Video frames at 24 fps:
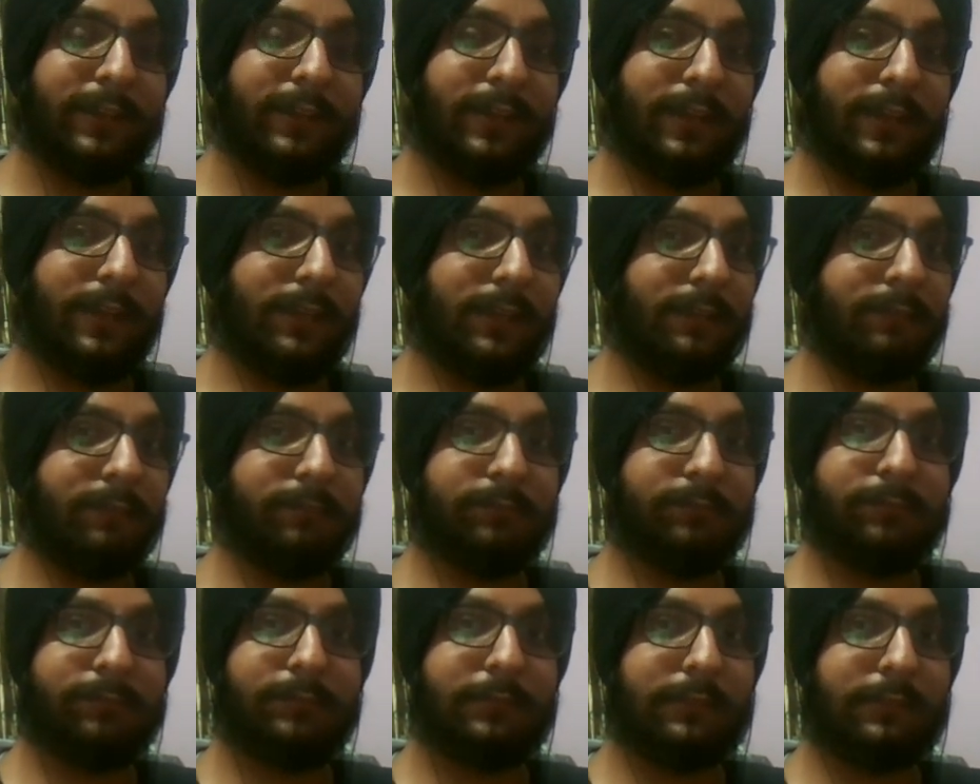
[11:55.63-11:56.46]

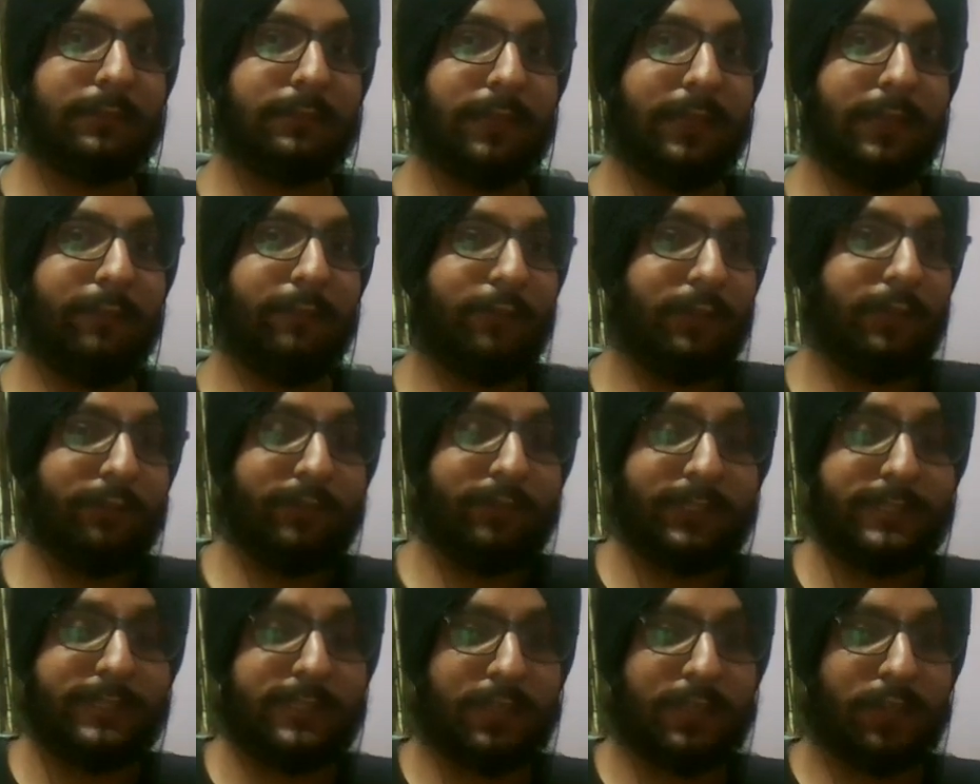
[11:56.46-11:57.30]
And I worked with
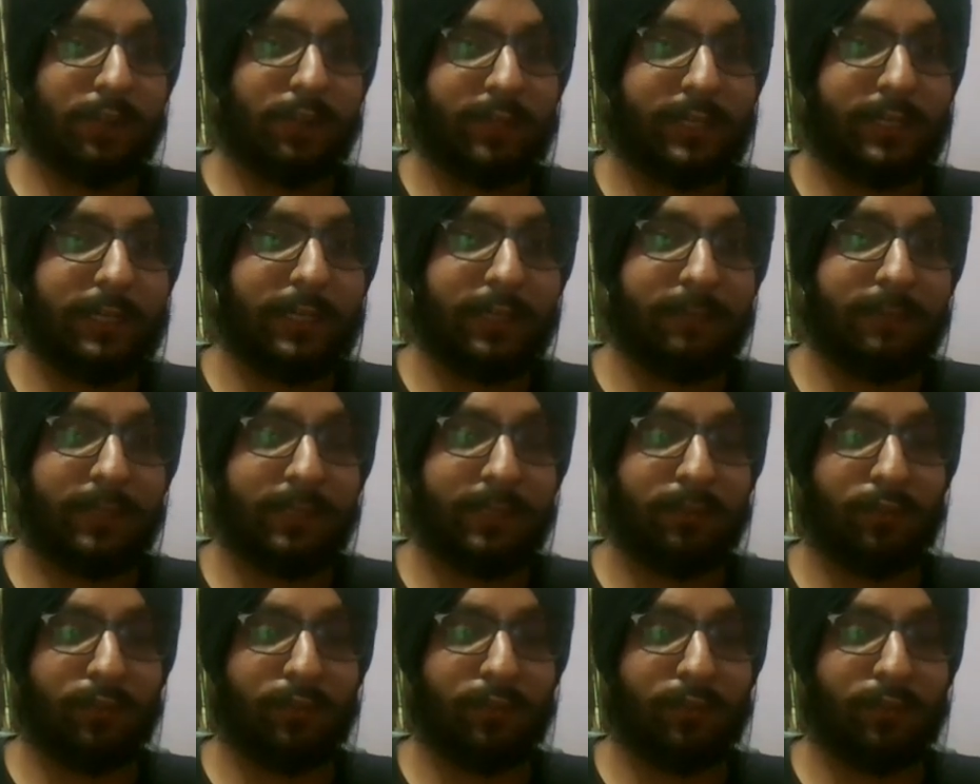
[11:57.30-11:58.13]
the security team, like
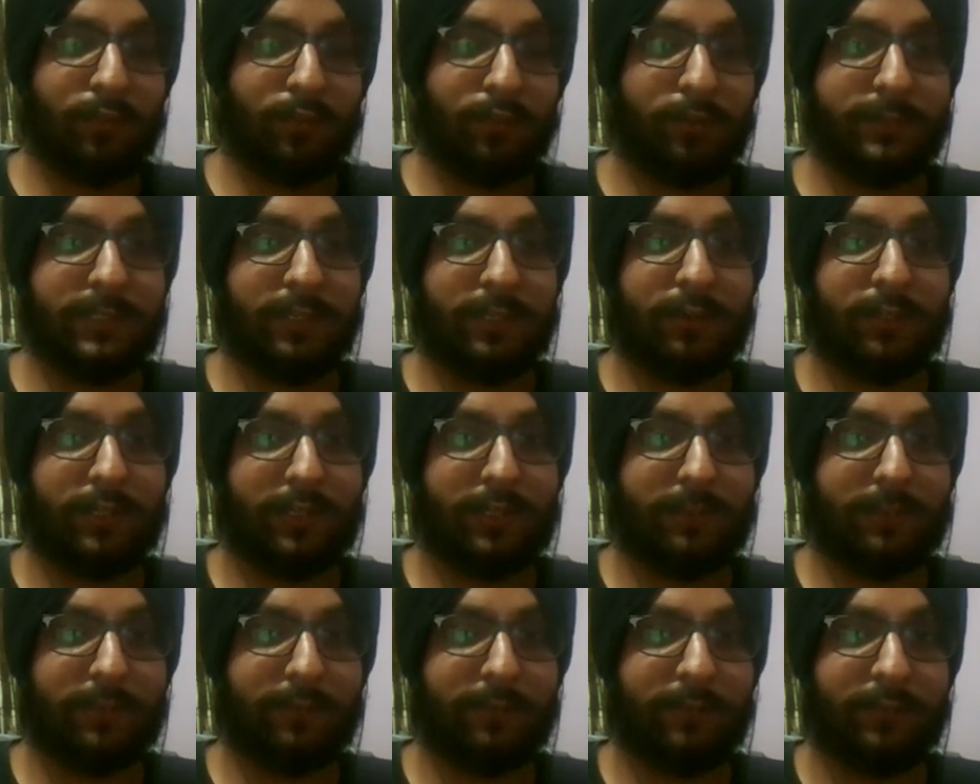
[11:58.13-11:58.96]
Chrome security team.